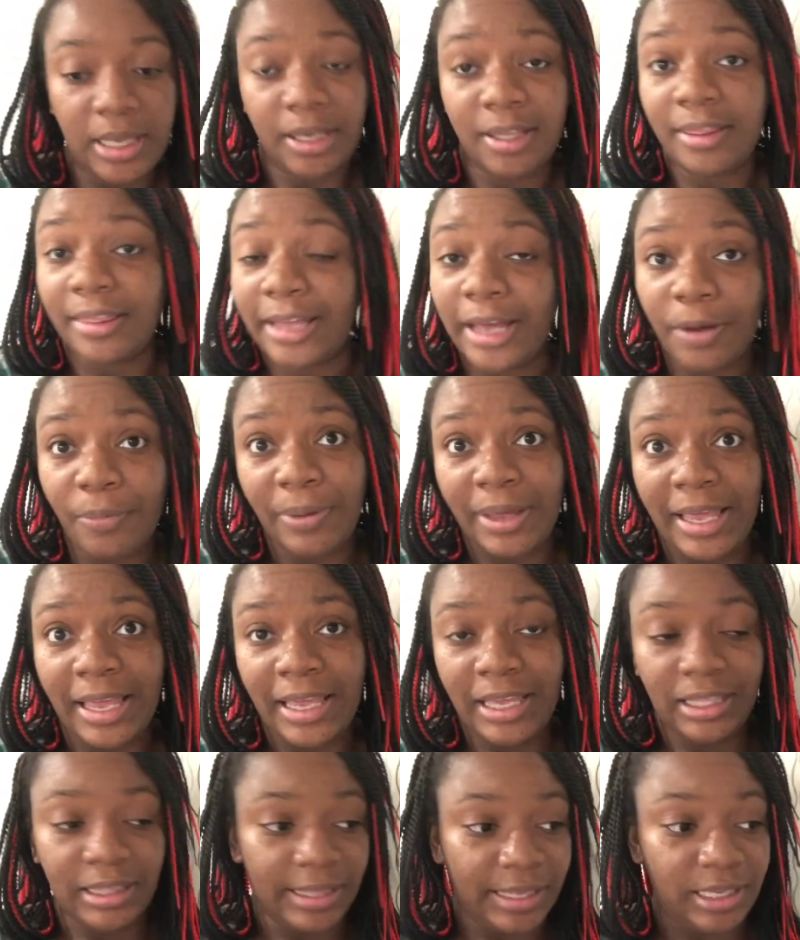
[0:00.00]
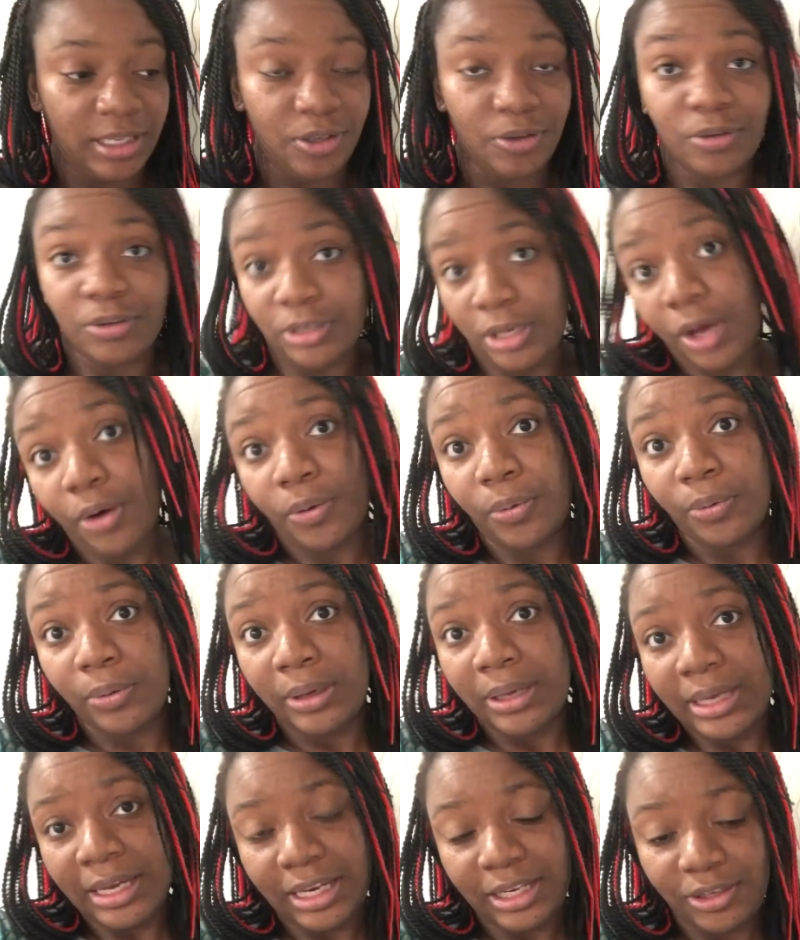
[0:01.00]
That way, like, you'll know
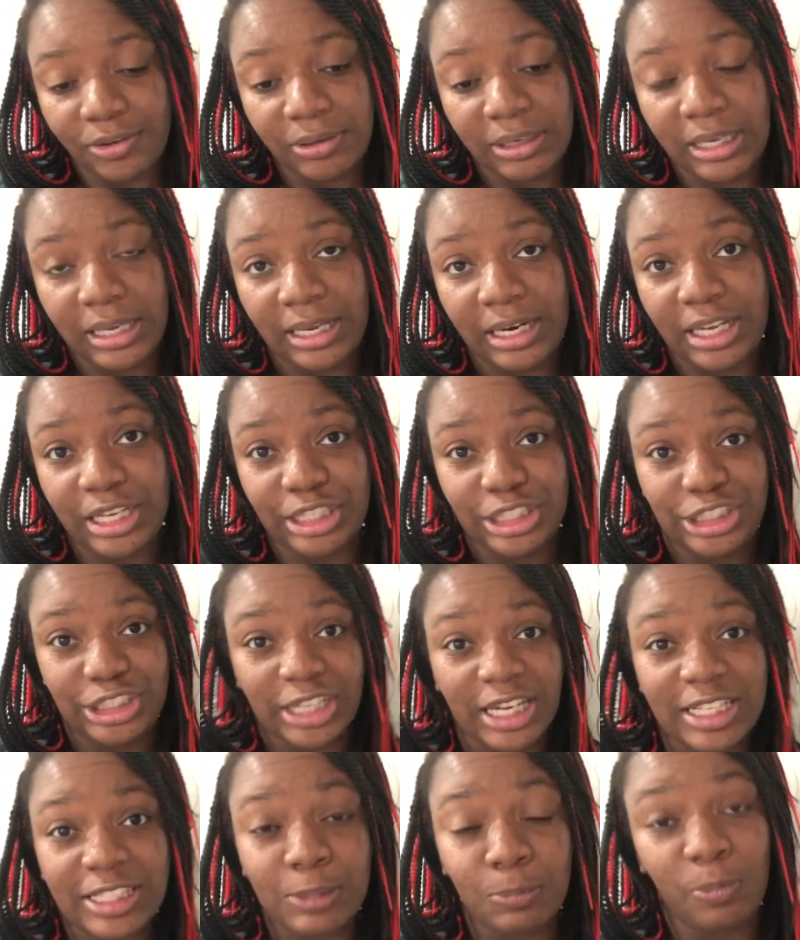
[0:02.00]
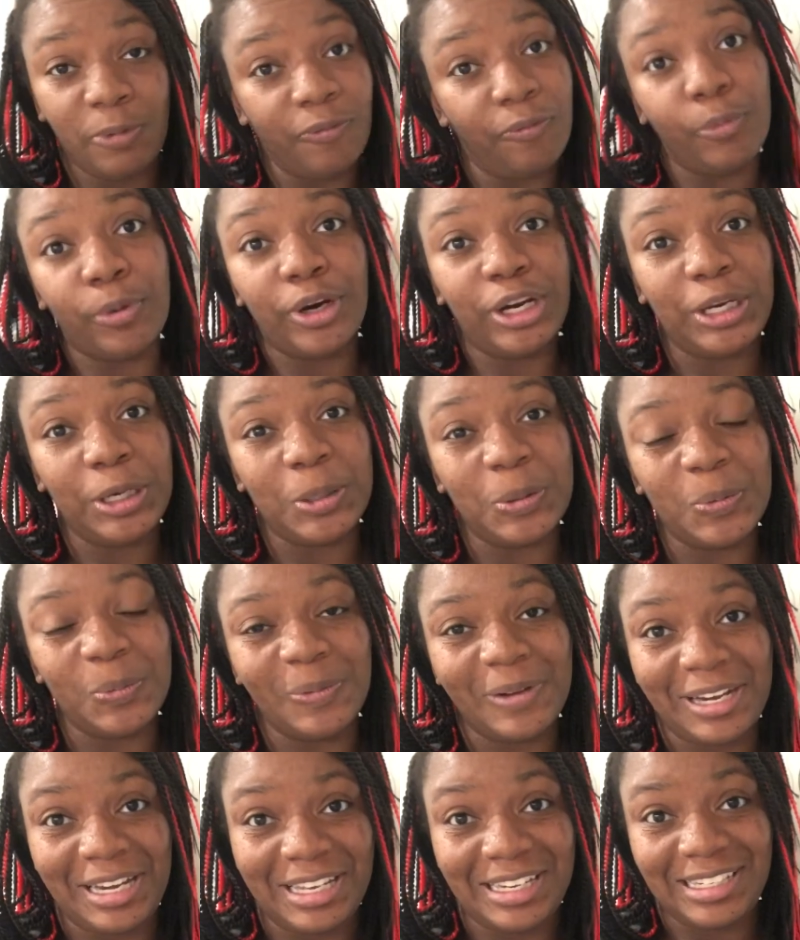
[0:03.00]
and you can adjust before your
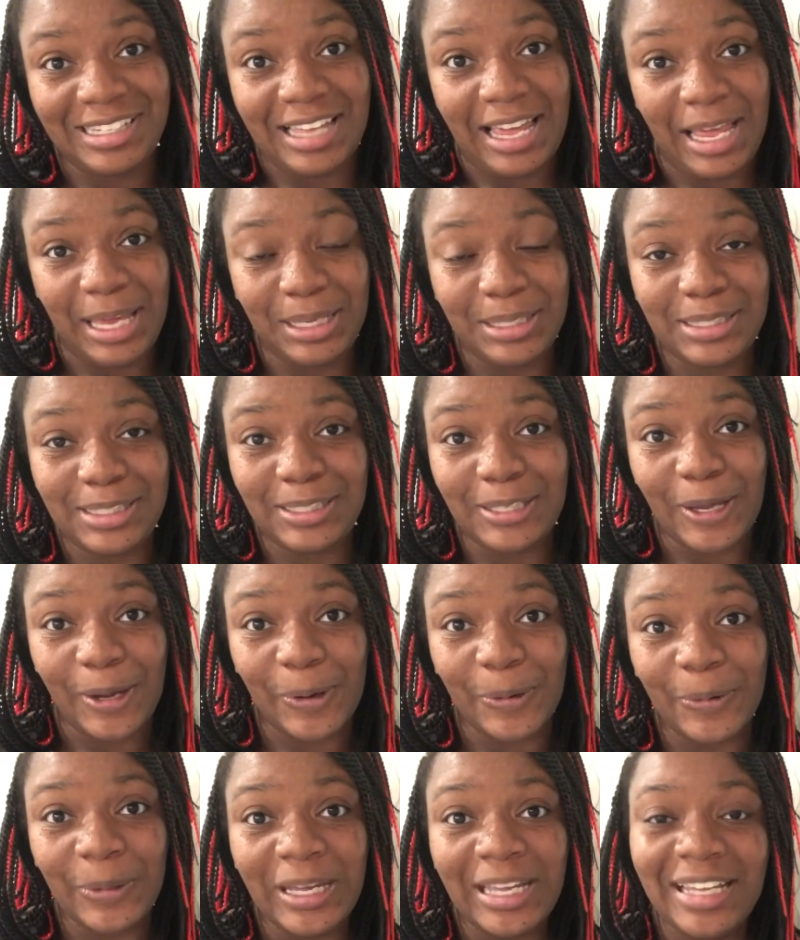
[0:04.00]
wedding day. So